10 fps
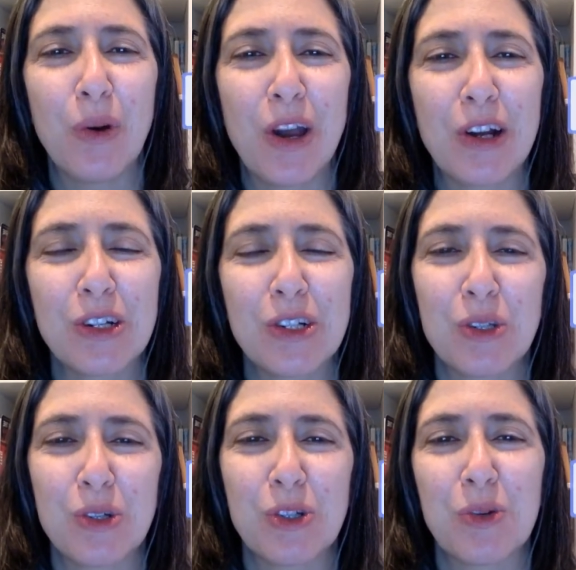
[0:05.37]
a lawyer,
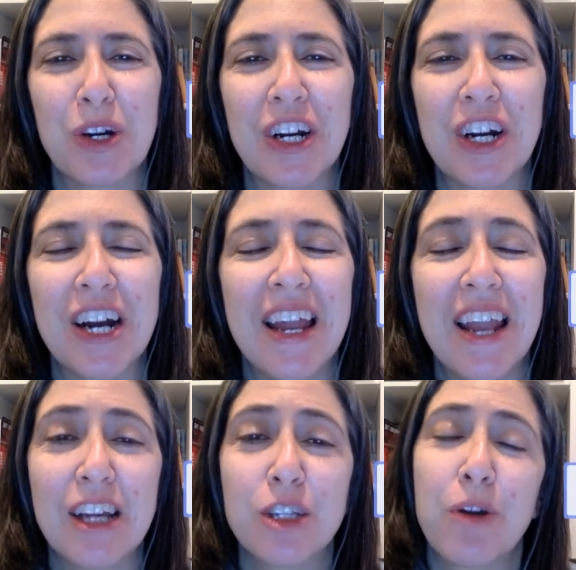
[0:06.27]
social worker,
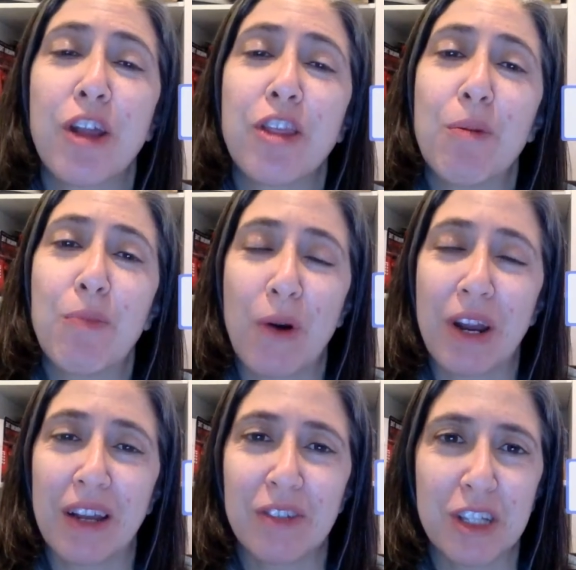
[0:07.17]
and expert on the
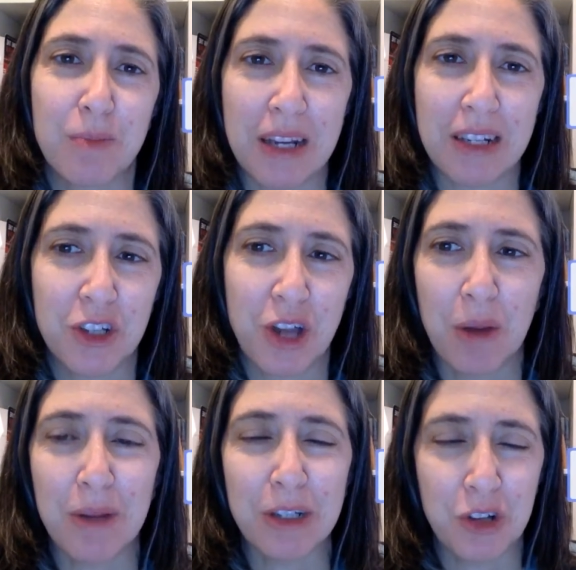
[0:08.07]
reporting of suspected
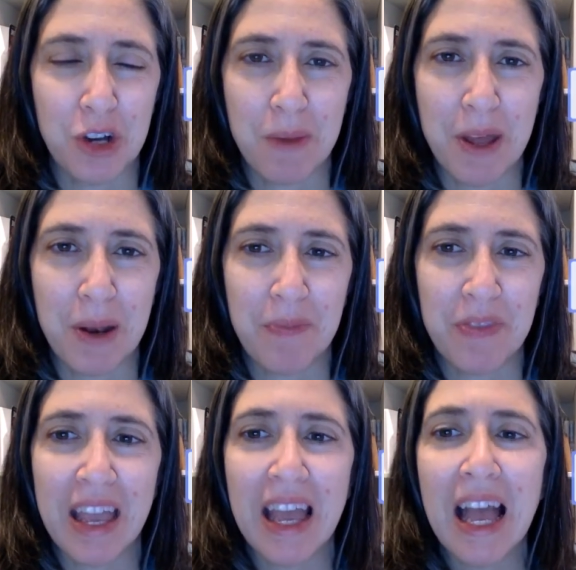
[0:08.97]
child maltreatment.
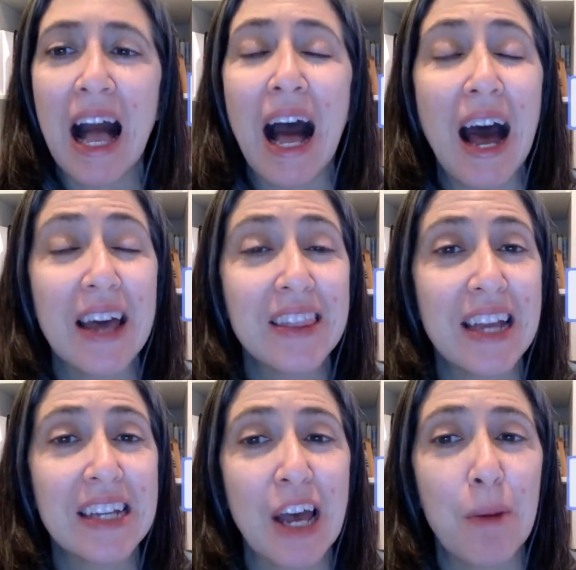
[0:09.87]
I'd
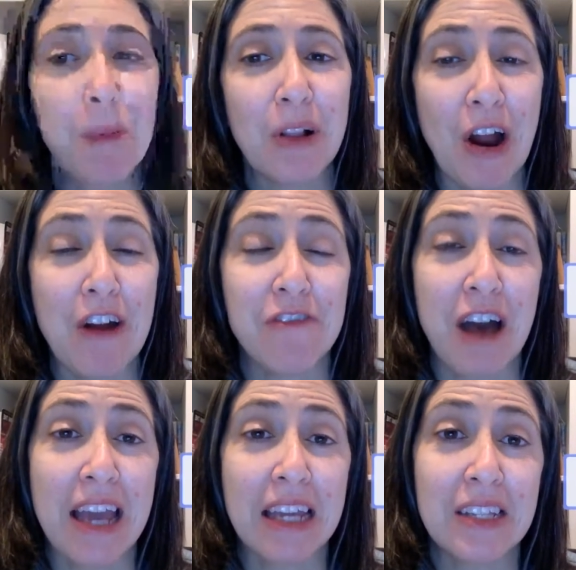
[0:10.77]
like to help
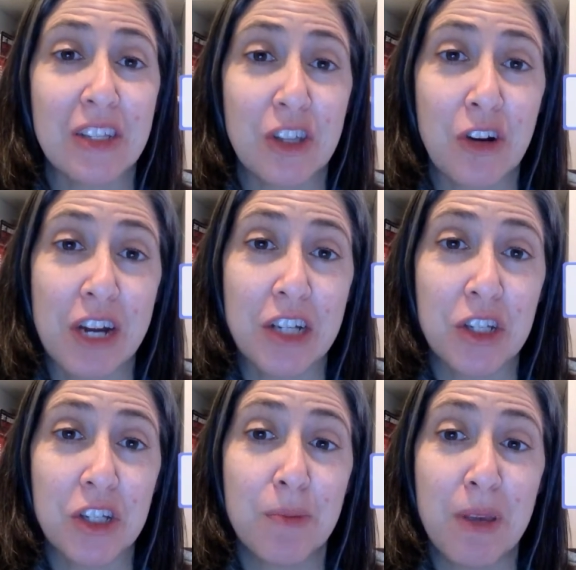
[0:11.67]
clarify
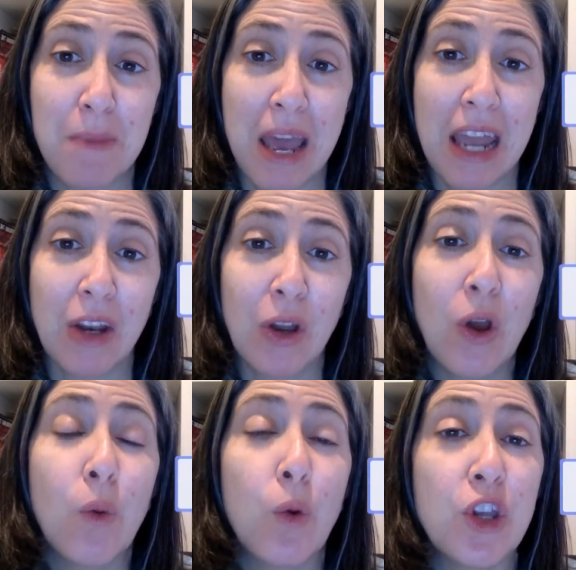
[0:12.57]
considerations to be made
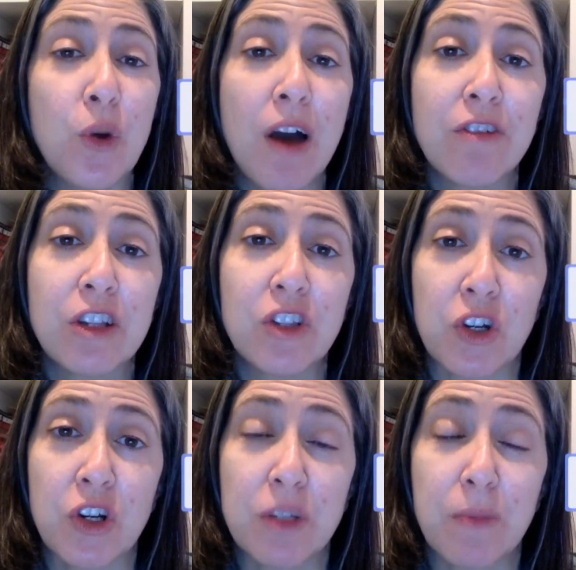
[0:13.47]
when you have
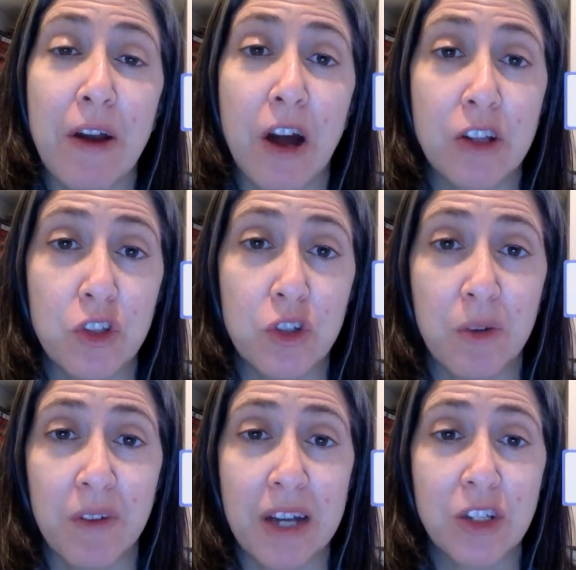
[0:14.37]
concerns about
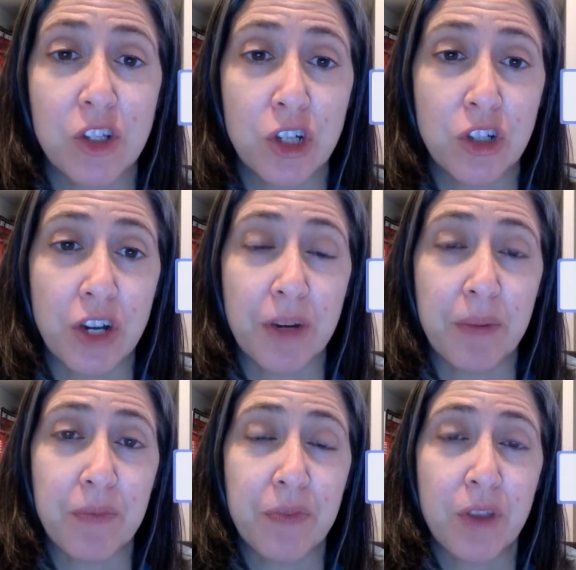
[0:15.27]
unsupervised children.
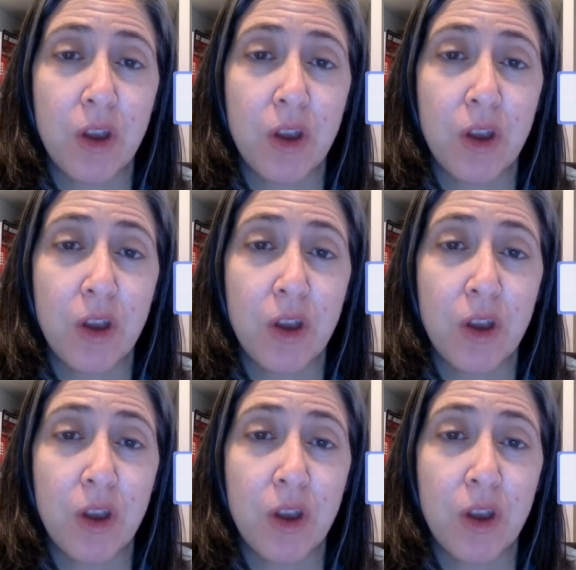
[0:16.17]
